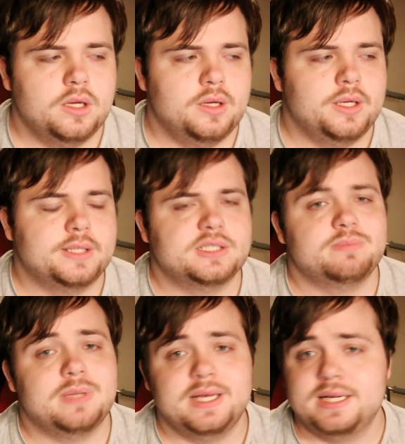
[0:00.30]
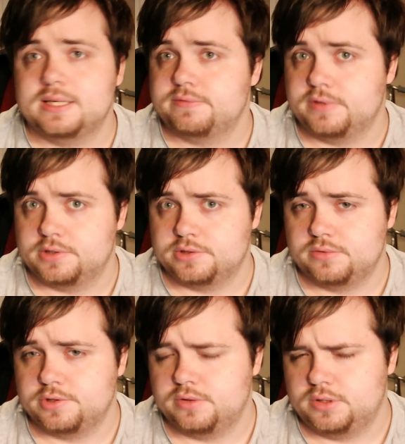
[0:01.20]
Explaining functional
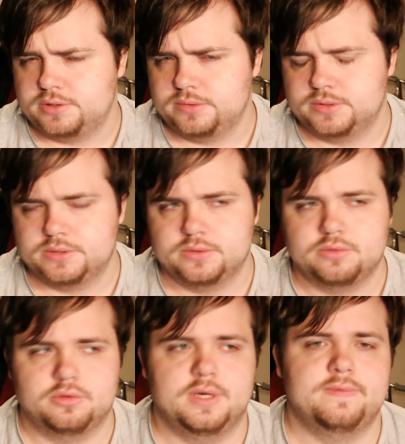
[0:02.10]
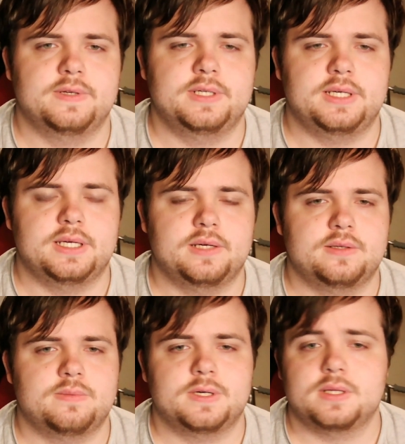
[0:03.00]
neurological disorder or FND
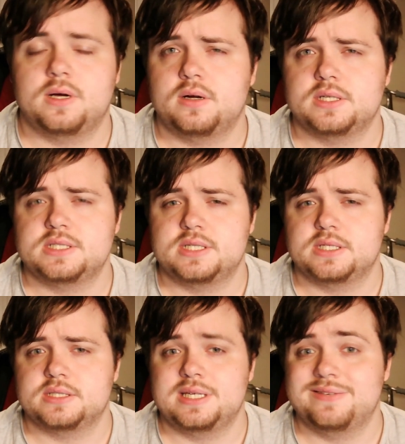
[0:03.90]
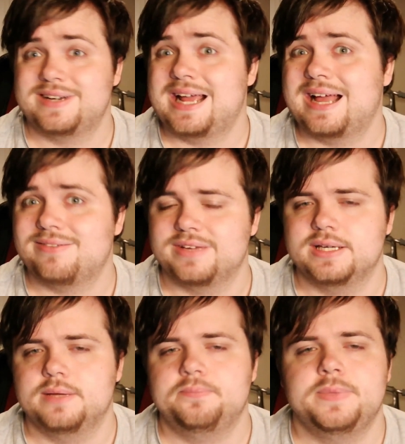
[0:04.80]
is one of the hardest things, even having
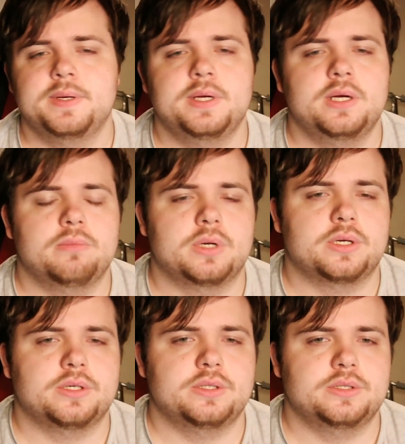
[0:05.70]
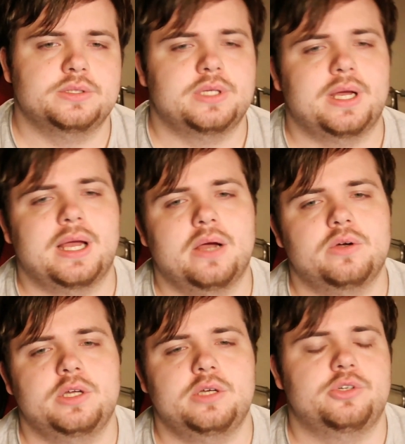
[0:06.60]
it, because how
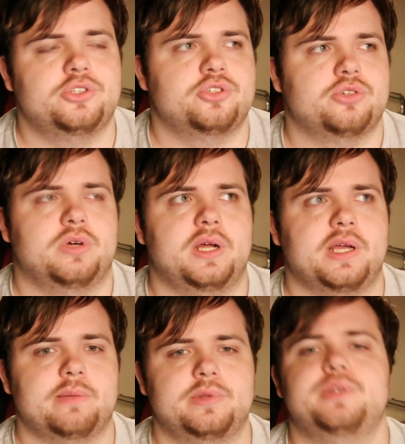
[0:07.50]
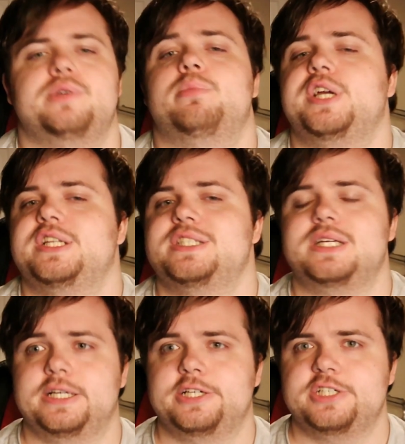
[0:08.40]
do you describe that your brain is
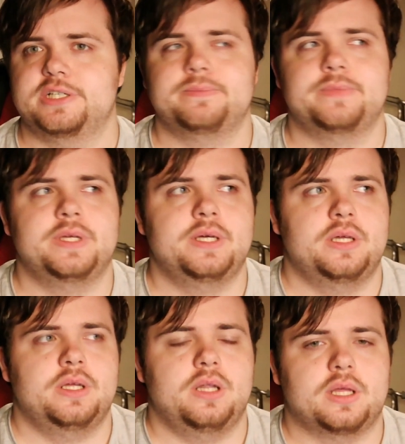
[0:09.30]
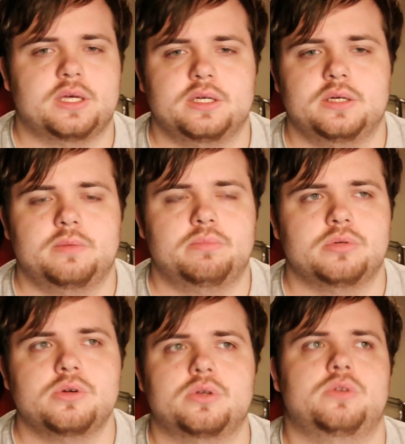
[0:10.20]
glitching? Like a
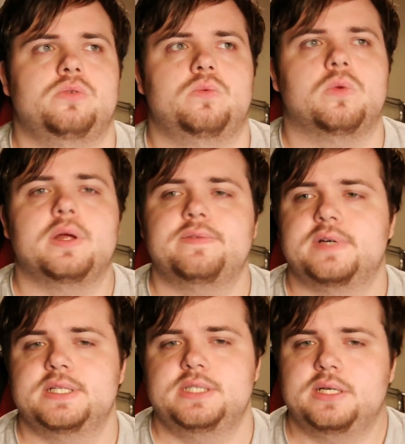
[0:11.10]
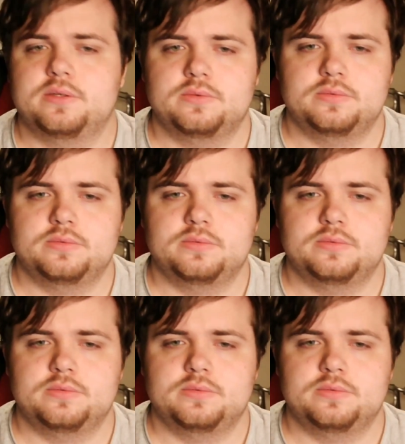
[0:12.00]
broken Wi-Fi signal.